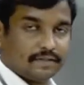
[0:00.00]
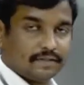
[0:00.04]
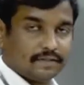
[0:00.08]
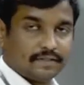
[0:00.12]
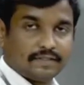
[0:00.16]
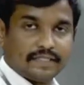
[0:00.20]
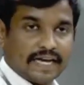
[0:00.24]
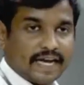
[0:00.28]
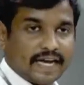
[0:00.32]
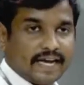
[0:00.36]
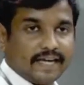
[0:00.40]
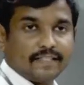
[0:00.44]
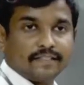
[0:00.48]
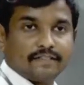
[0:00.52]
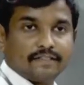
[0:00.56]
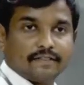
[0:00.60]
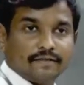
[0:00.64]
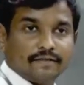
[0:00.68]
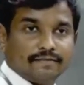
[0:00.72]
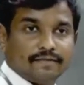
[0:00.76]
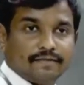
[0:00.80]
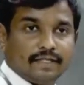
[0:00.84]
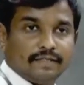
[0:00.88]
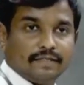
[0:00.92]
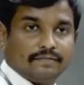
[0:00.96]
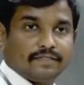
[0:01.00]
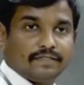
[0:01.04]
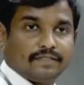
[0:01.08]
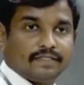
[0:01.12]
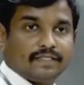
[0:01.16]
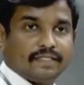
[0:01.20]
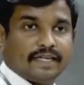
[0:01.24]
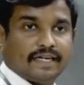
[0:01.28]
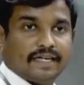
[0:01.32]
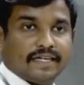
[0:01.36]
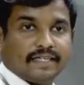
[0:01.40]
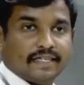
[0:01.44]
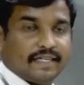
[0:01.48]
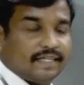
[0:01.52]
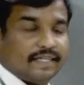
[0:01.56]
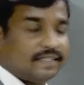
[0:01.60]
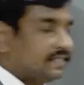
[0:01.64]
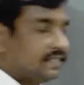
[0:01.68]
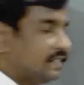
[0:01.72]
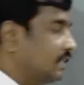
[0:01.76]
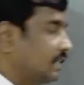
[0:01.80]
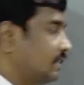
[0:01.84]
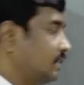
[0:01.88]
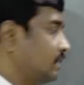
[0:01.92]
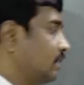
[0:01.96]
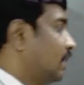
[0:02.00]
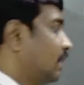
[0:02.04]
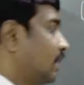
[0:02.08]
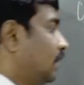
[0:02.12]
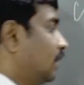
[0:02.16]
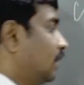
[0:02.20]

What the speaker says: frame stack like that.